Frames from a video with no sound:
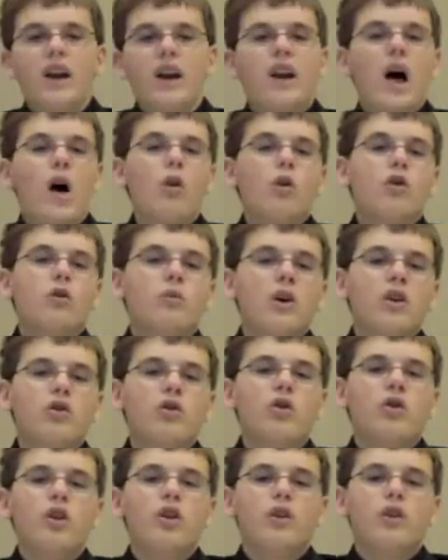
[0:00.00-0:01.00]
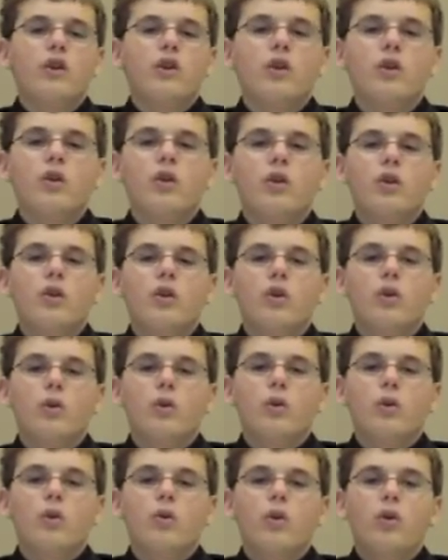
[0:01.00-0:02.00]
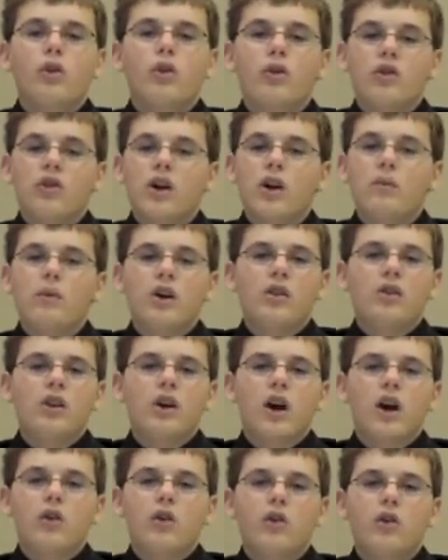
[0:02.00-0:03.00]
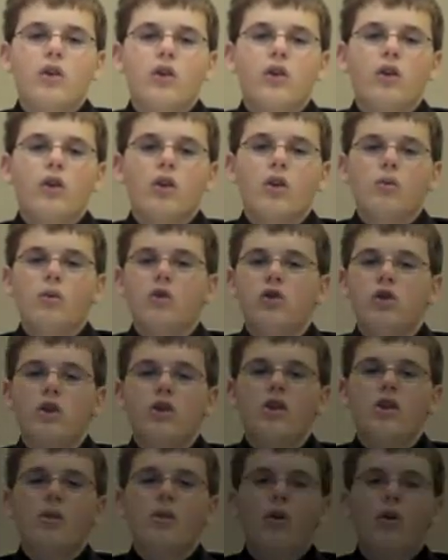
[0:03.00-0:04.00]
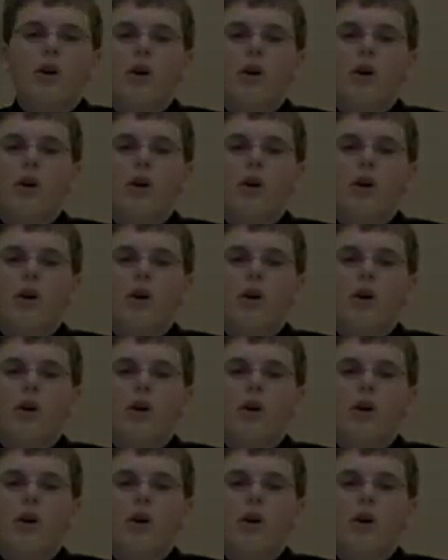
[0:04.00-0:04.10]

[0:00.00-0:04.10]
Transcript: now a special interview with the State Master Councilor of Michigan DeMolay.